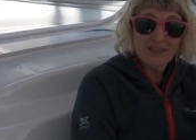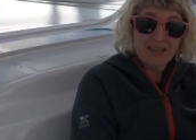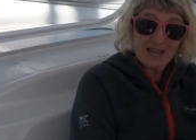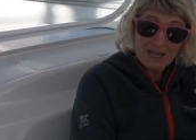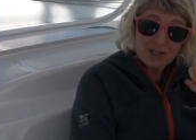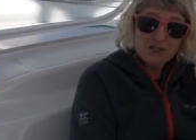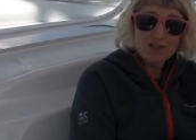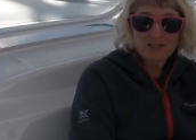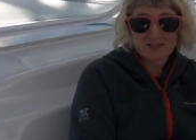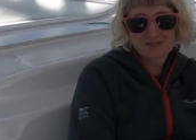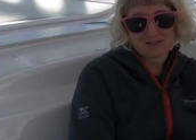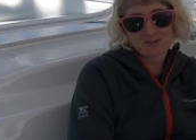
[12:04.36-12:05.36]
the
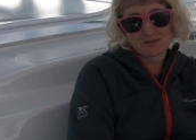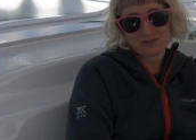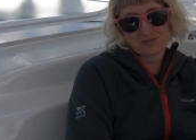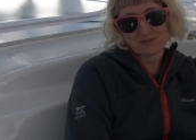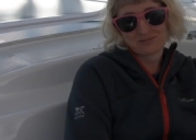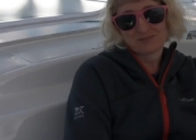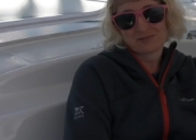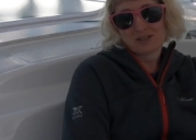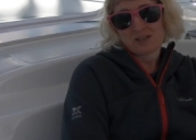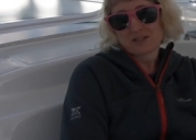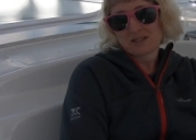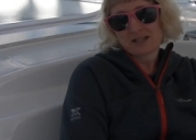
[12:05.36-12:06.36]
engines on.
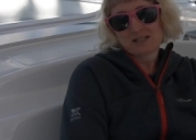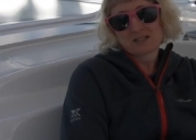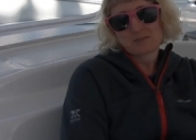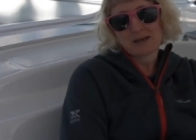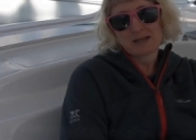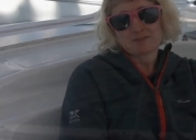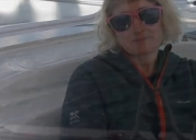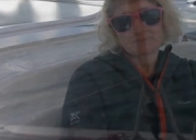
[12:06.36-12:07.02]
So that's the plan.